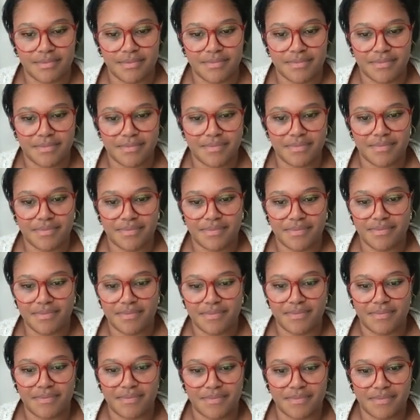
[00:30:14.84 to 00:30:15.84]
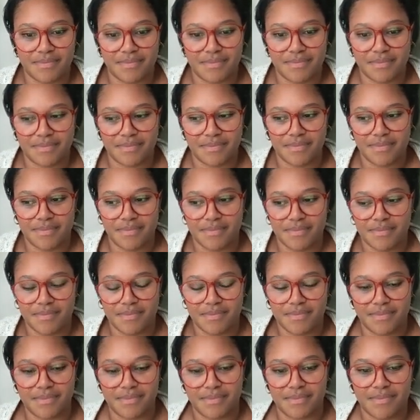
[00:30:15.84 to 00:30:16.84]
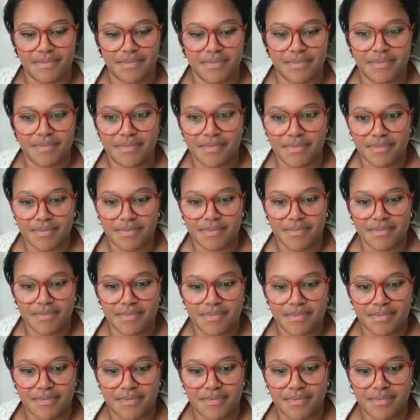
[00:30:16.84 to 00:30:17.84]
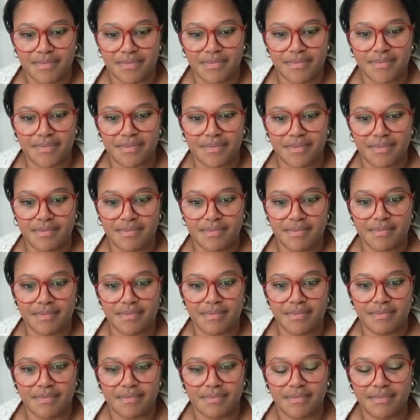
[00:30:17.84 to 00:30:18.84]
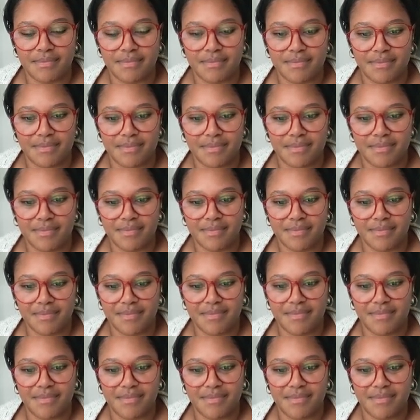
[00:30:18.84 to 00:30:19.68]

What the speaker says: (not speaking)